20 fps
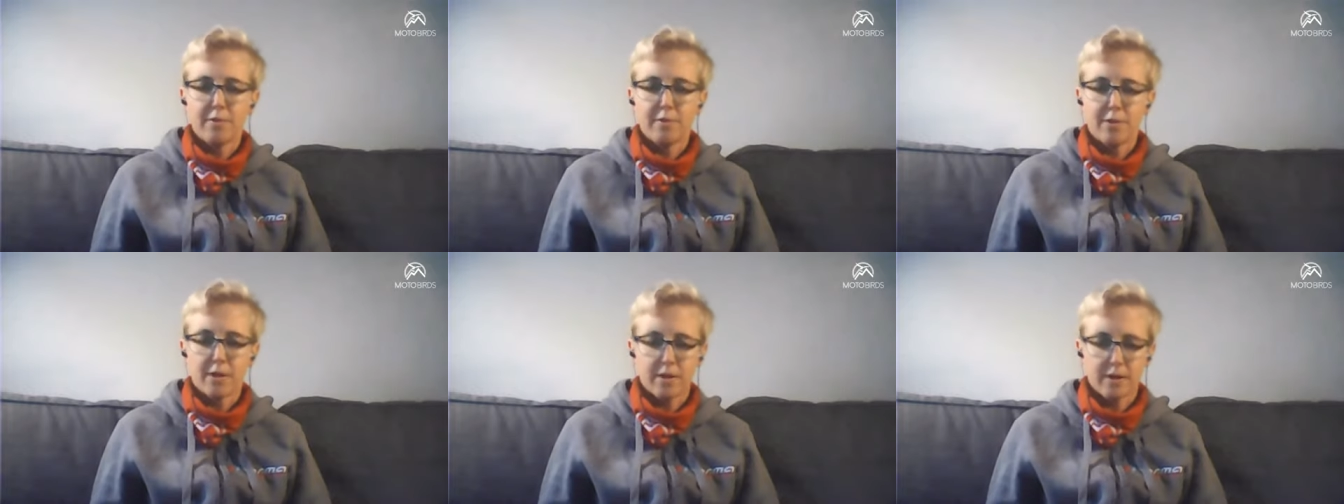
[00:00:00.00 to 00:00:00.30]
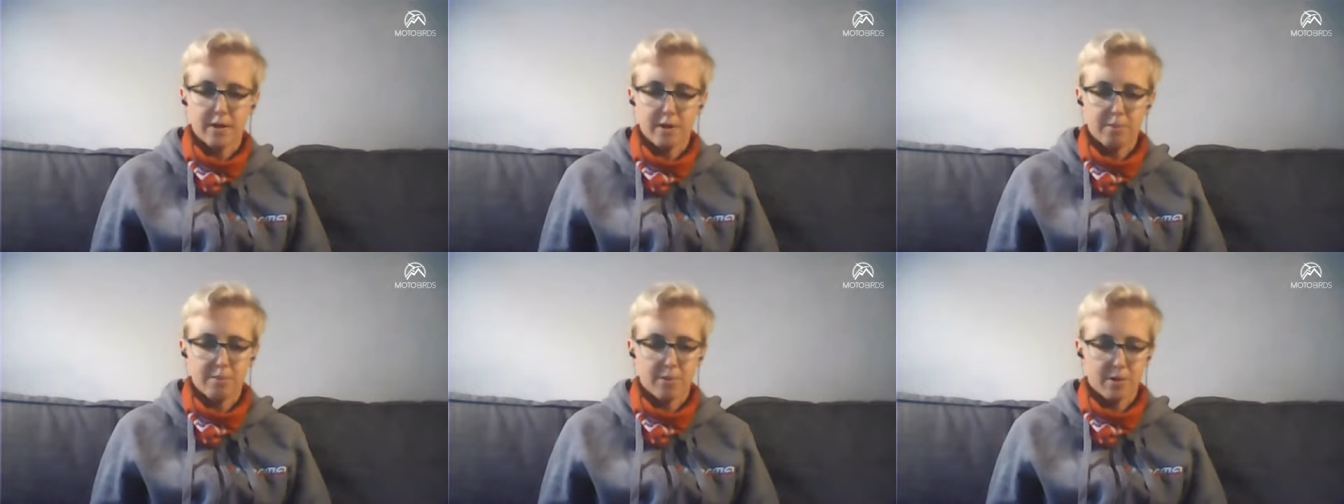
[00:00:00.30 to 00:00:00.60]

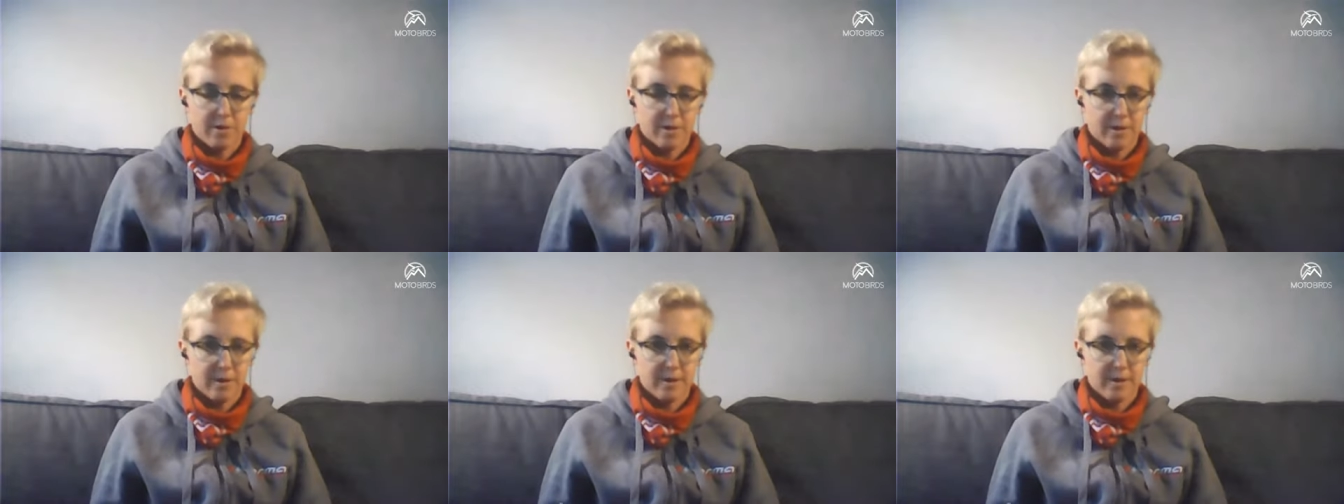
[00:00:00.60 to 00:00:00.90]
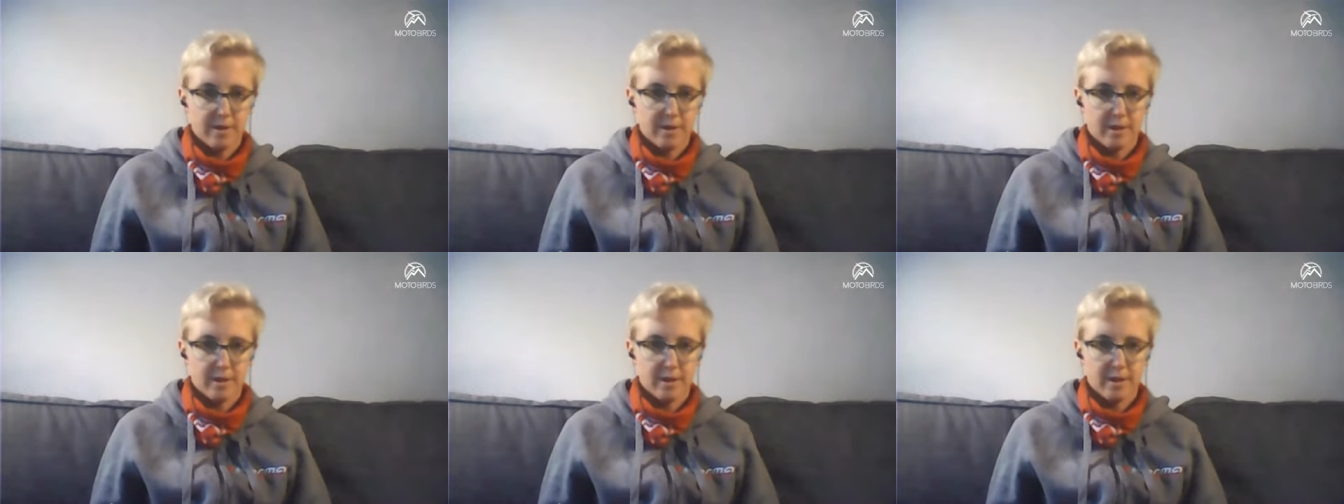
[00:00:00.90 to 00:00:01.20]
very
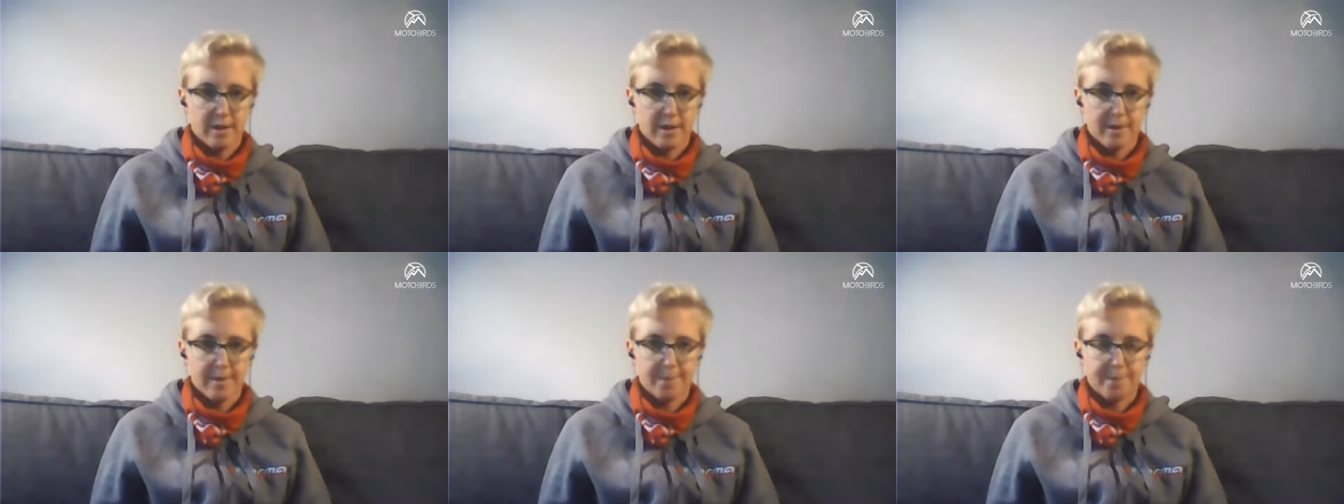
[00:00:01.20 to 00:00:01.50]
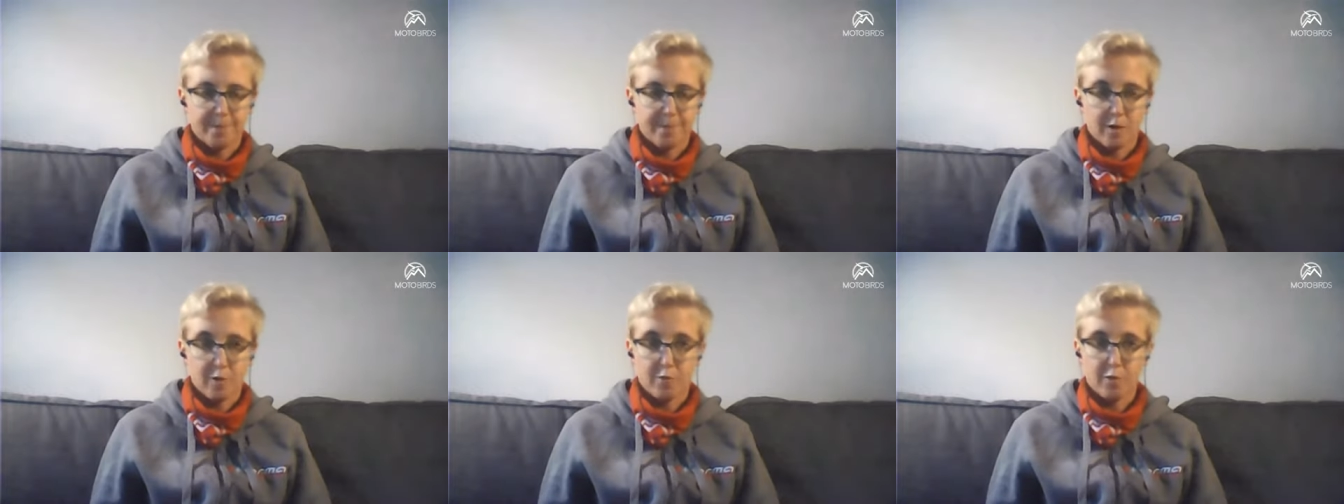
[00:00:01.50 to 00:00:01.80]
important uh,
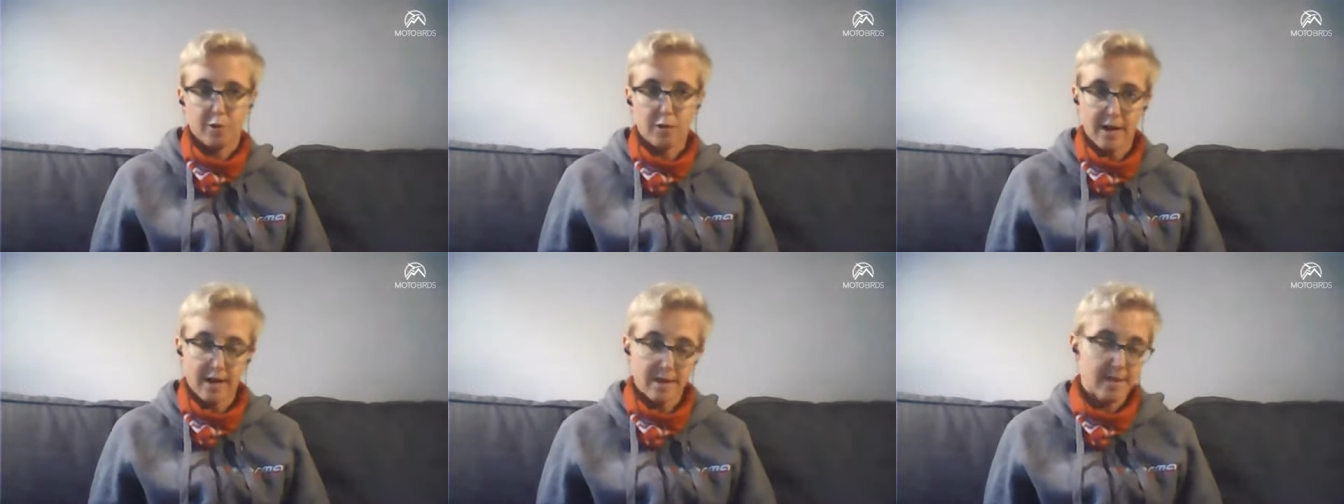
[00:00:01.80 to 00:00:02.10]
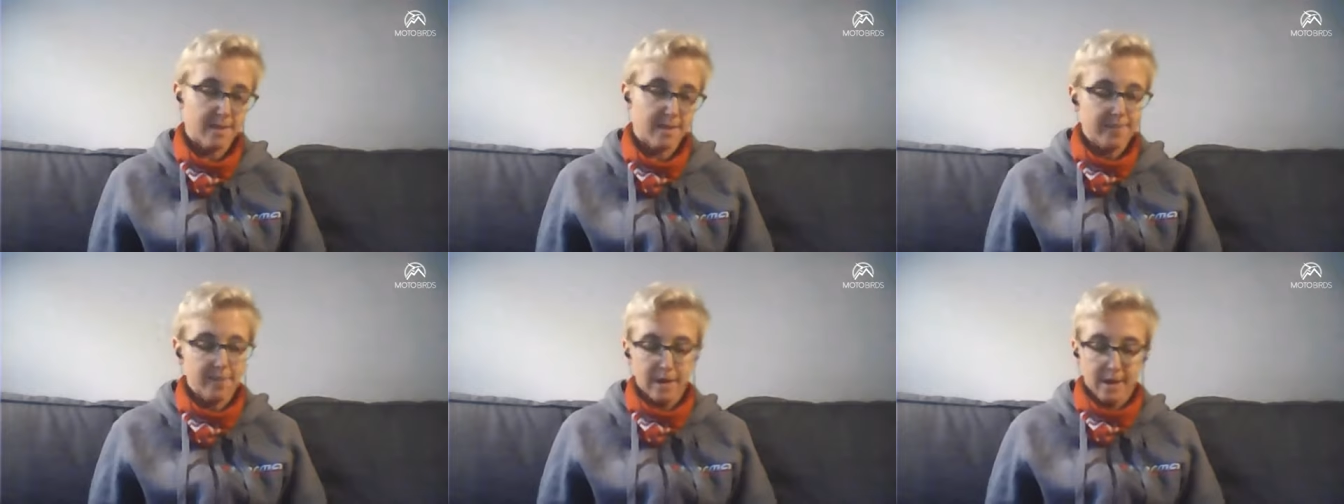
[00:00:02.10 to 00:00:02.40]
for
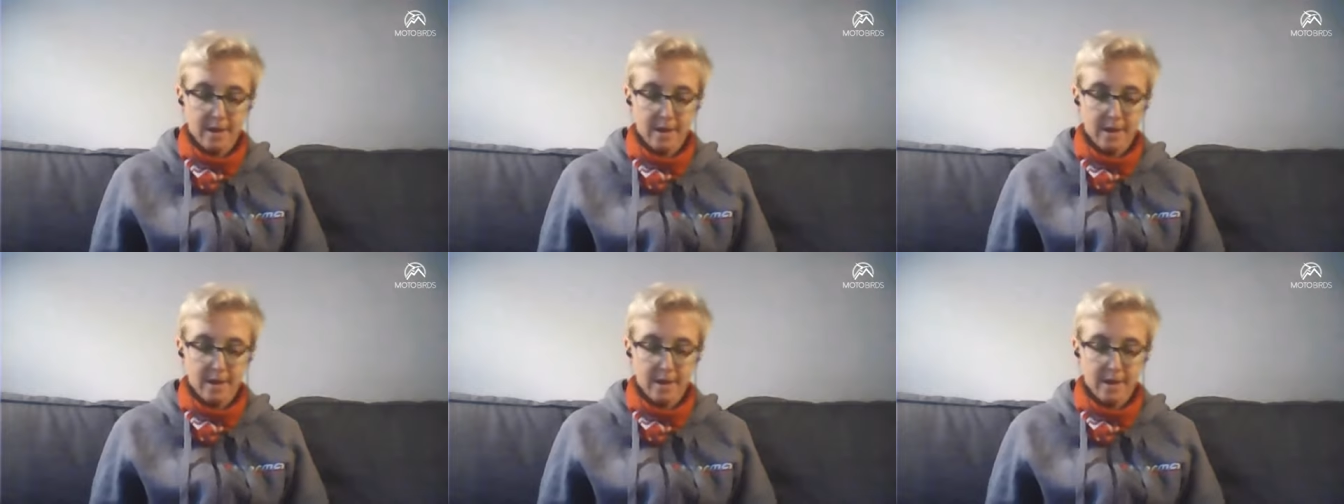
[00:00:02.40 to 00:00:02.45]
us.